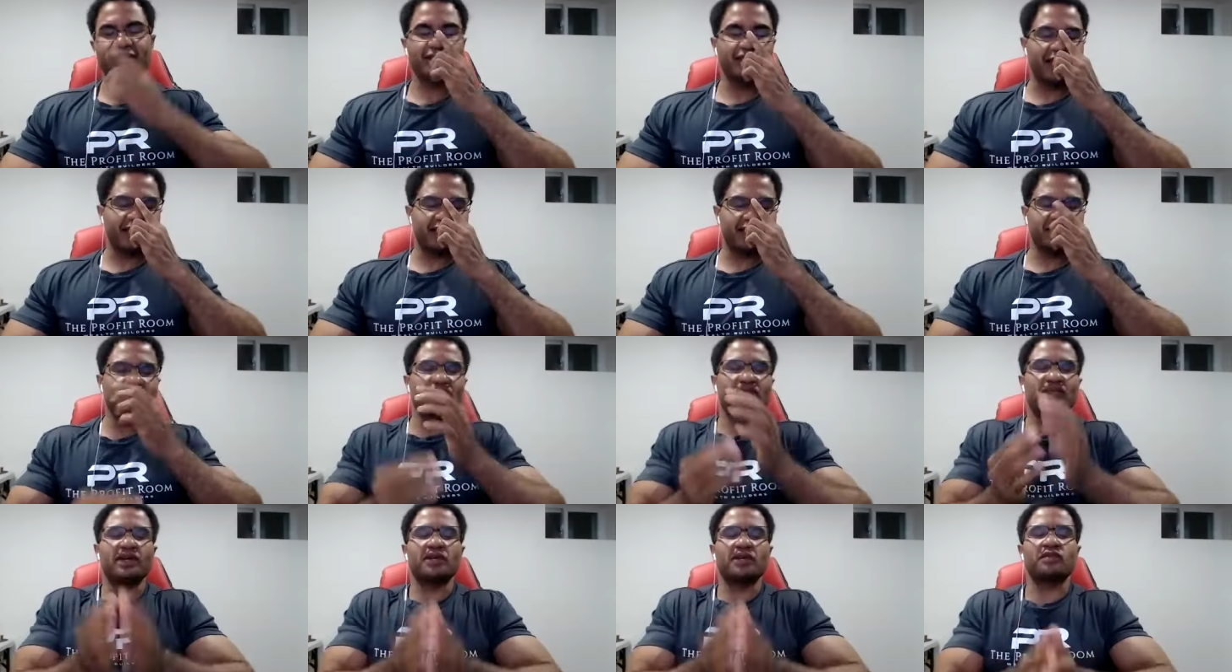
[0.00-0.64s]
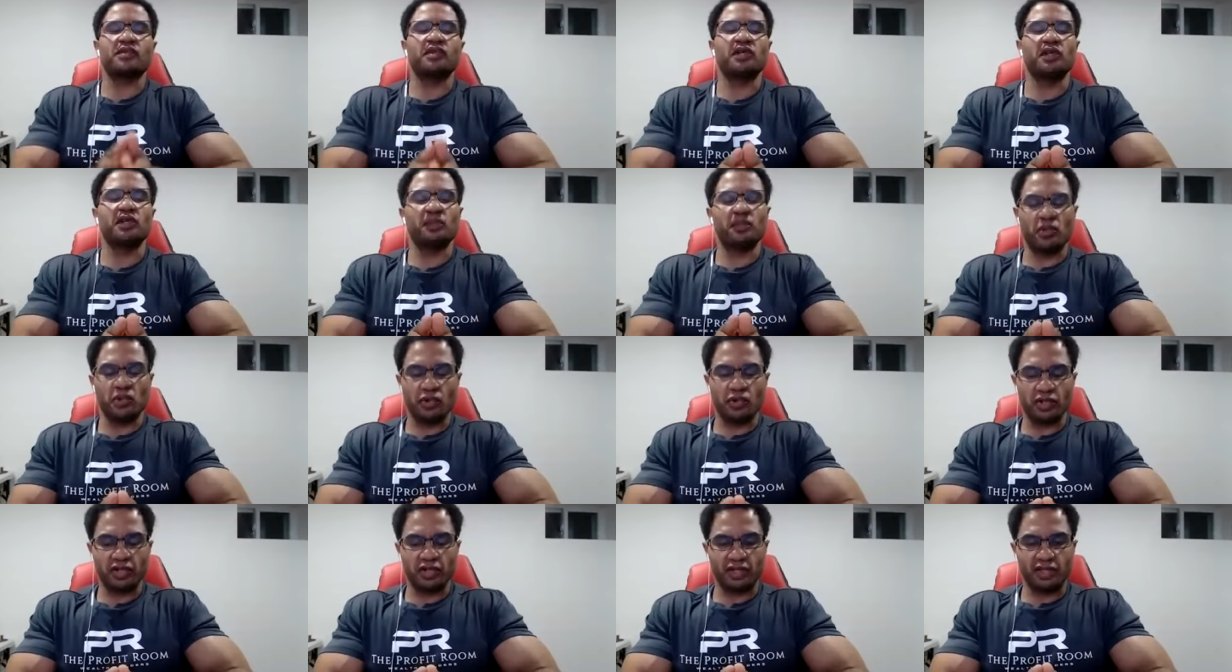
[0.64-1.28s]
that's
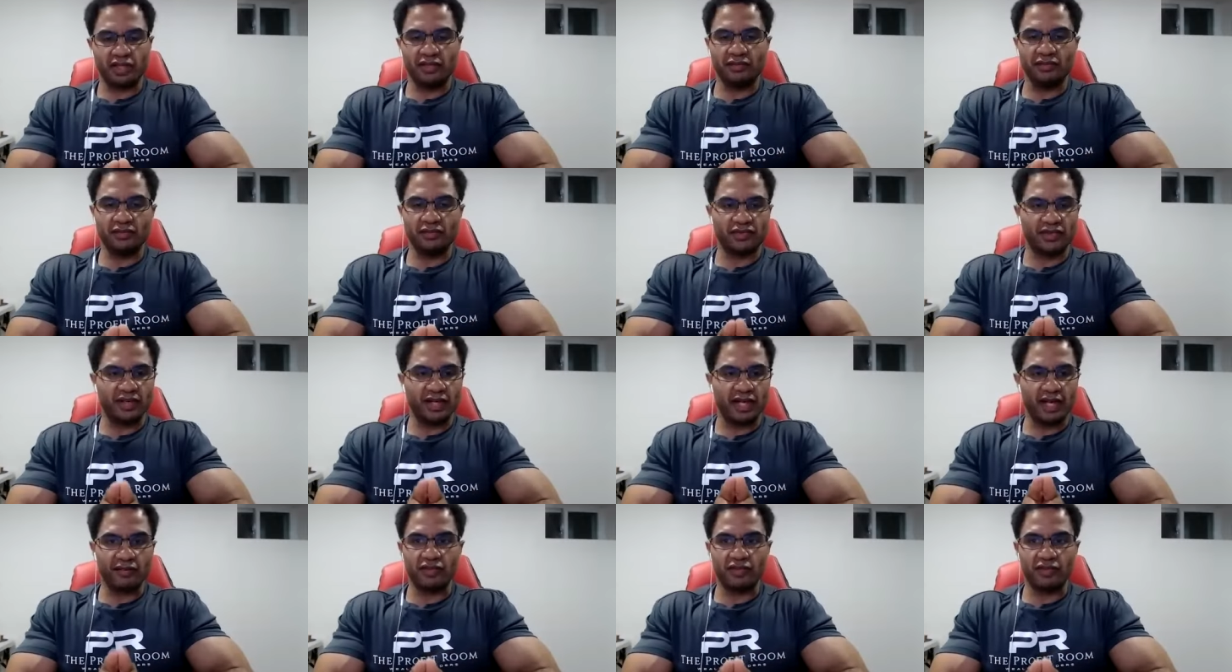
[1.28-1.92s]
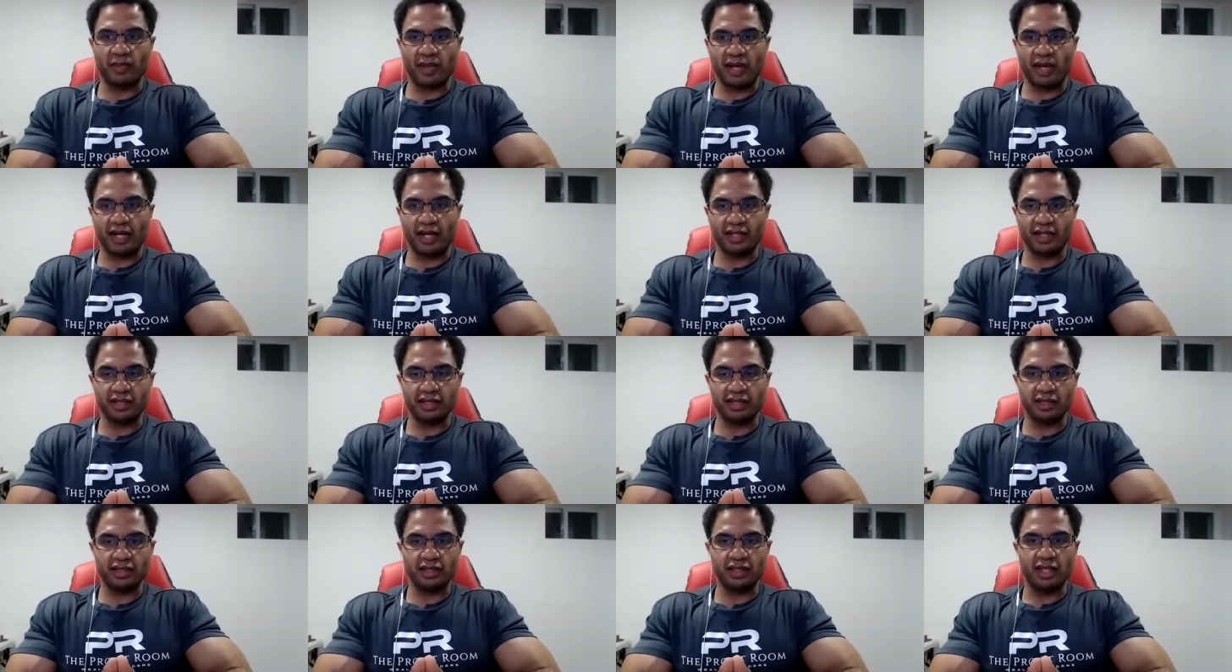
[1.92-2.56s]
very important, even for
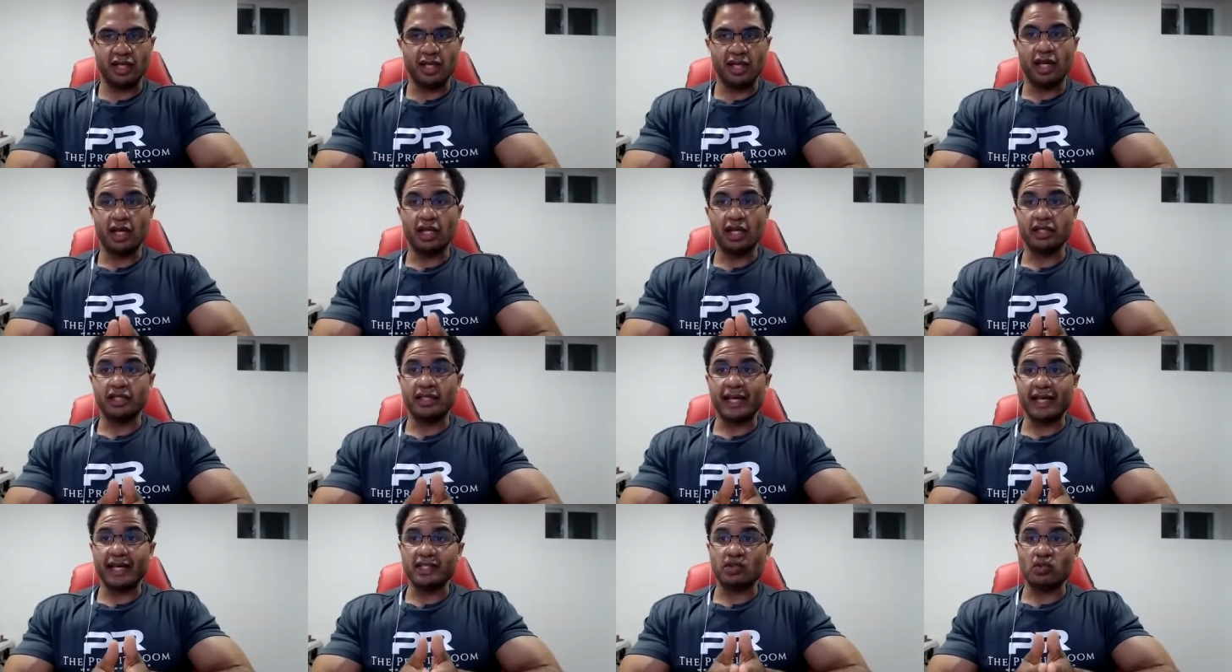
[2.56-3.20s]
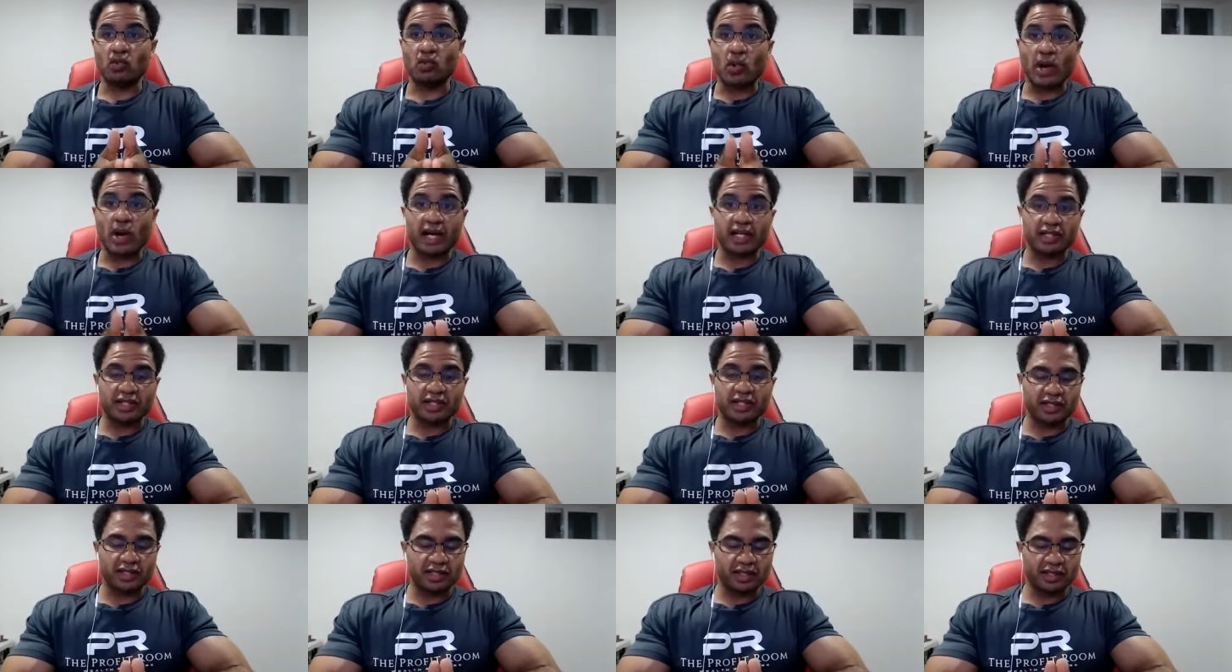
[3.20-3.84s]
everybody that's
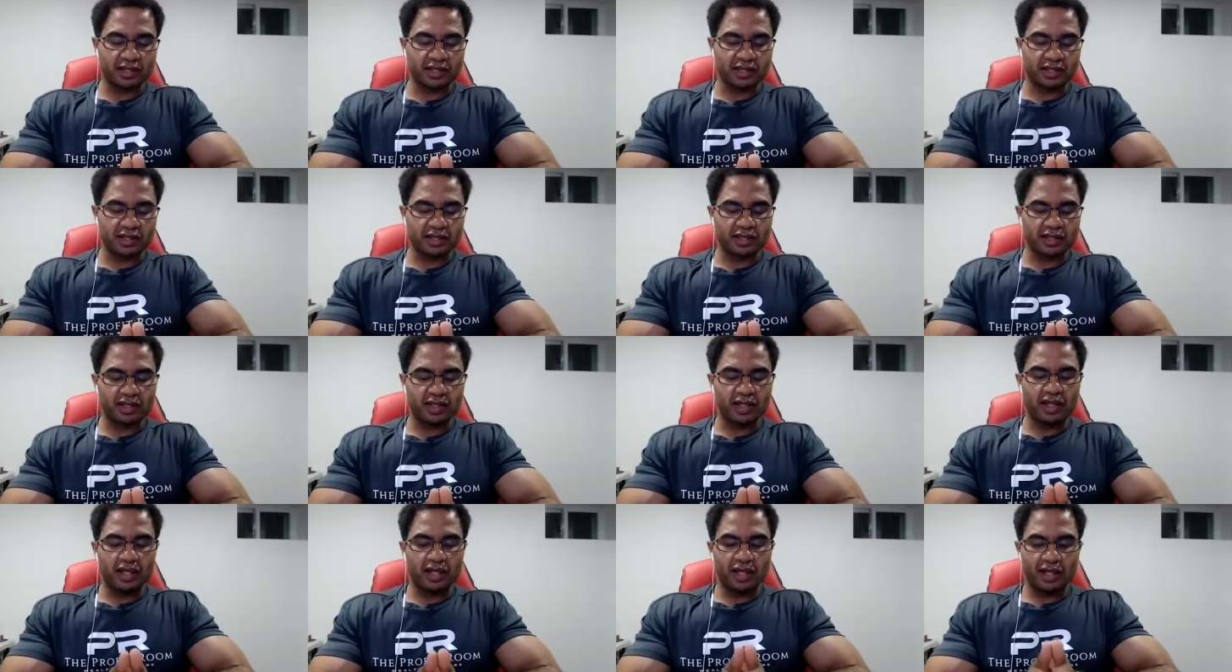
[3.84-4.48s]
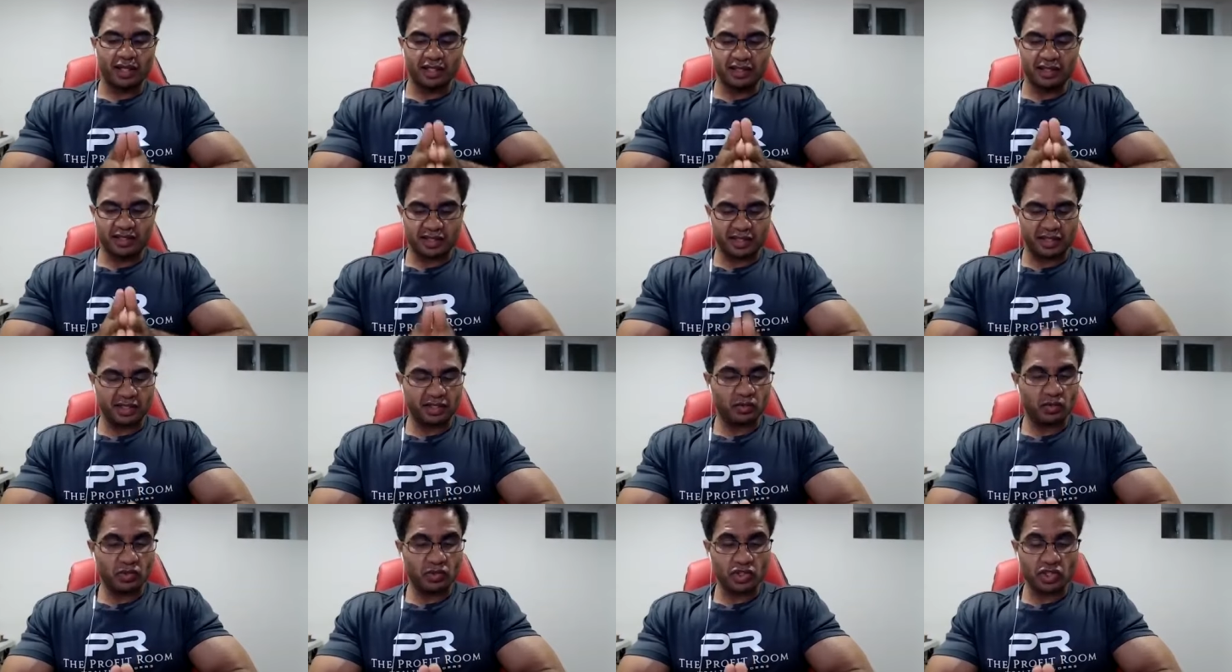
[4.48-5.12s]
watching
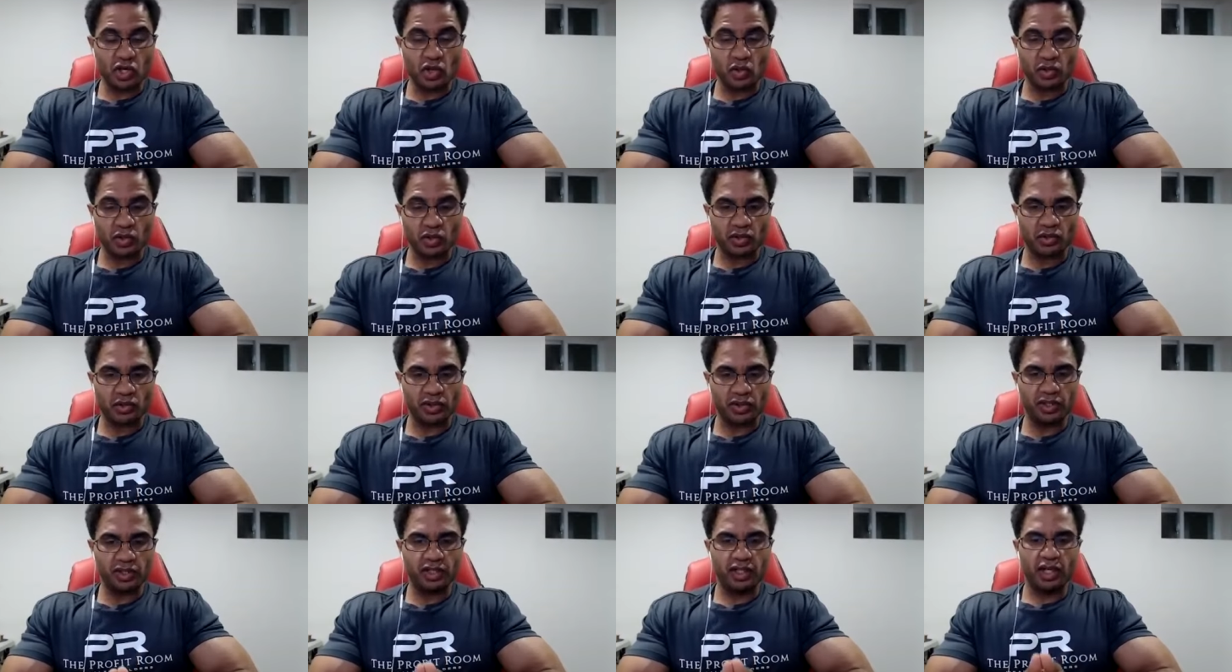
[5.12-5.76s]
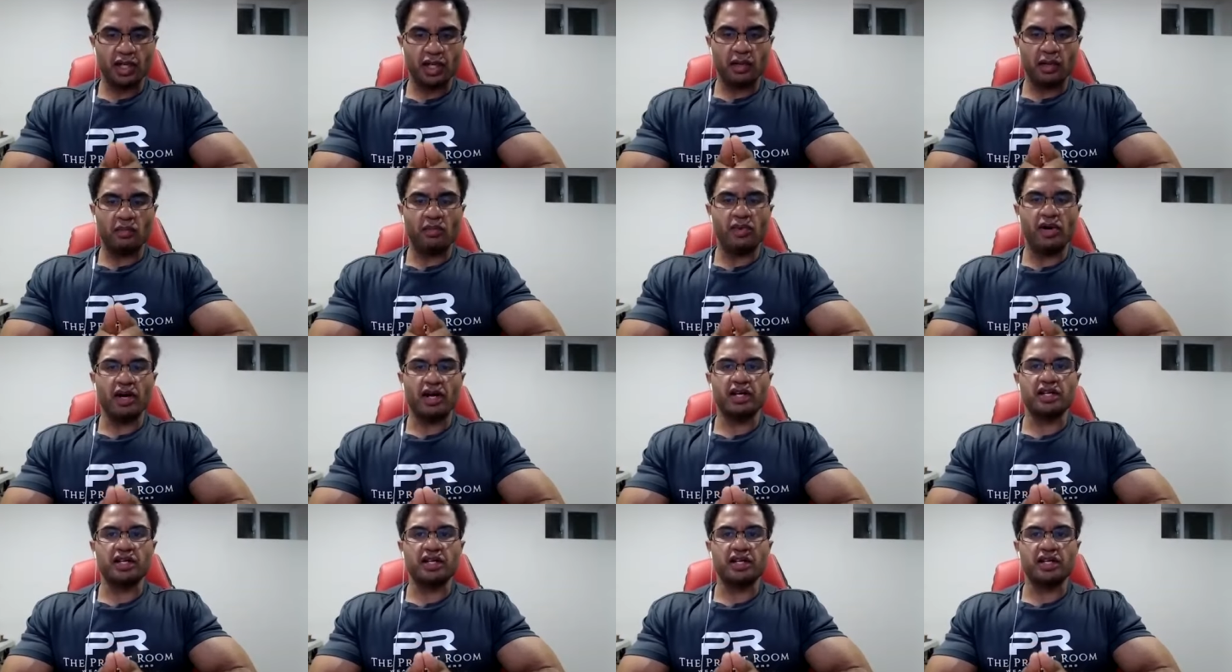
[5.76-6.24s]
and seeing what's going on,